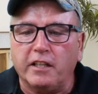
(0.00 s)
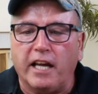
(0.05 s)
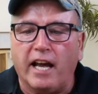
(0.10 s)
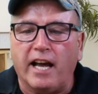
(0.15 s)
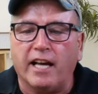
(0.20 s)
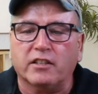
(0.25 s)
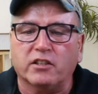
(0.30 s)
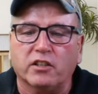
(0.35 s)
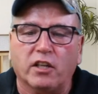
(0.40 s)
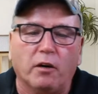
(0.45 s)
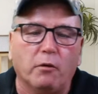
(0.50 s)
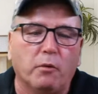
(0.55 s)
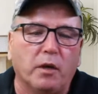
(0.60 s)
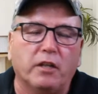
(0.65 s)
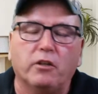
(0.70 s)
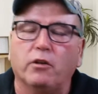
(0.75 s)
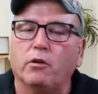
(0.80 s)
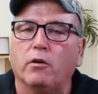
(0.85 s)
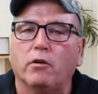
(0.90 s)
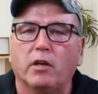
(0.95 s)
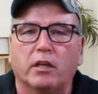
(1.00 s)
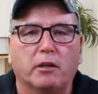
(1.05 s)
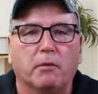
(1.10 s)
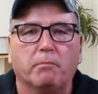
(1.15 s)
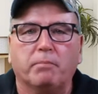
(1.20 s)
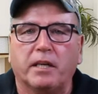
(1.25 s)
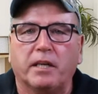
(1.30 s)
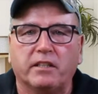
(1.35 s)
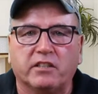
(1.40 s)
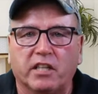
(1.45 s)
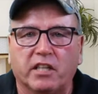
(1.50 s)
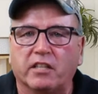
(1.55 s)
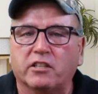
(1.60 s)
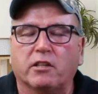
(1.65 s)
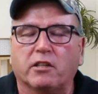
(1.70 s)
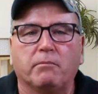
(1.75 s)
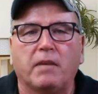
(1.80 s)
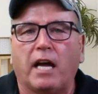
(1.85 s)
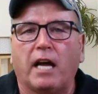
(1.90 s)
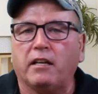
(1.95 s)
Yes, we do a complete
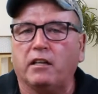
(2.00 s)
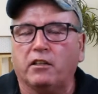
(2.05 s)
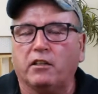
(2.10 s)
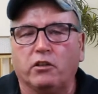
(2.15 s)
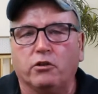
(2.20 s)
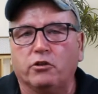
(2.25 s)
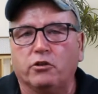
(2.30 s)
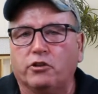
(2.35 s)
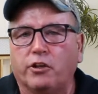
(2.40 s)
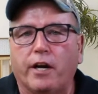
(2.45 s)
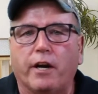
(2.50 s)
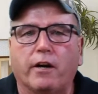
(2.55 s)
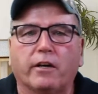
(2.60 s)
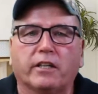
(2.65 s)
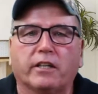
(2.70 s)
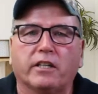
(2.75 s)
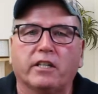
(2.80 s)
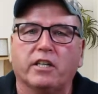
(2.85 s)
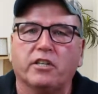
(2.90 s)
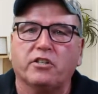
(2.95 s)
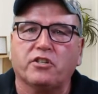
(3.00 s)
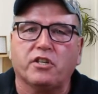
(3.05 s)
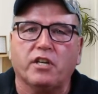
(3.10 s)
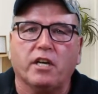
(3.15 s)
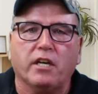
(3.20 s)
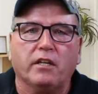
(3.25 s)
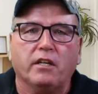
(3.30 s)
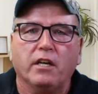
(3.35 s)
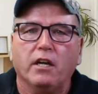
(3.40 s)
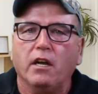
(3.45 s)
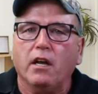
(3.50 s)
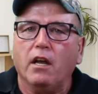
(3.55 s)
system. That includes your air conditioning.